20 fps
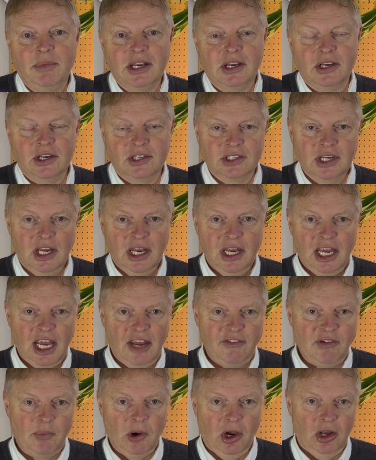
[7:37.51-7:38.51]
because
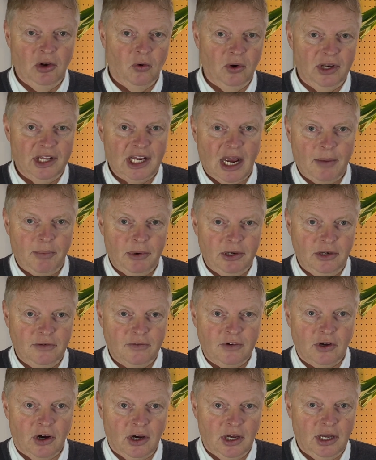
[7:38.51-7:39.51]
if you put an awning up and
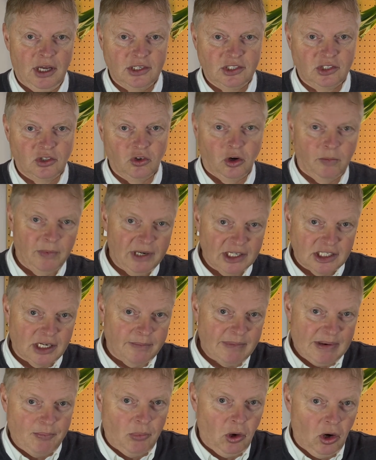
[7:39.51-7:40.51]
you've got a storm, and it's
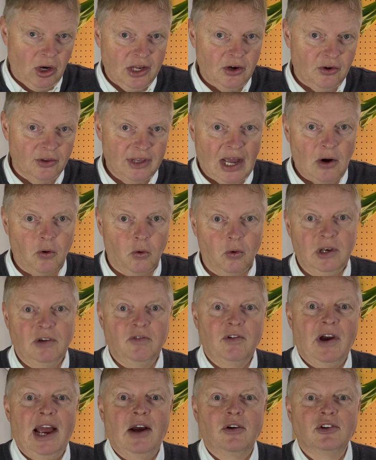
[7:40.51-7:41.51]
going to be pulling on that awning
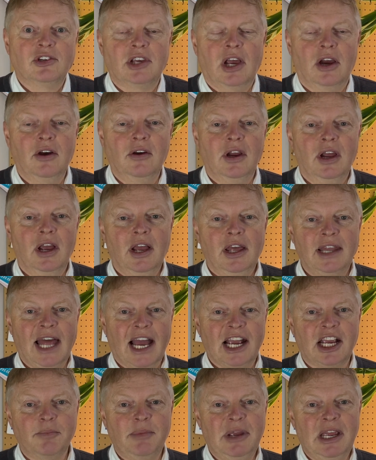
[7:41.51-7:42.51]
rail, so
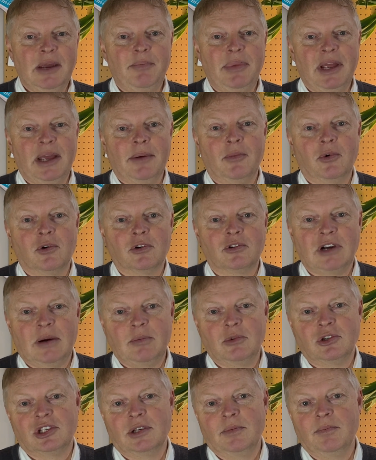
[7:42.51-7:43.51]
that could be a bit more
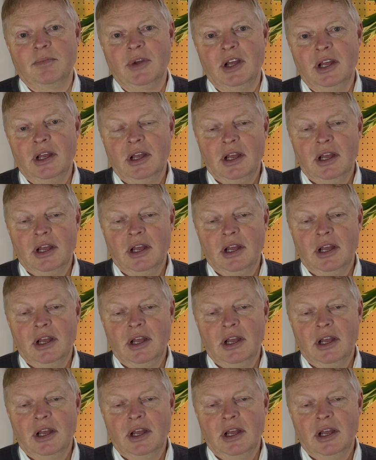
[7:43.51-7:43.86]
troublesome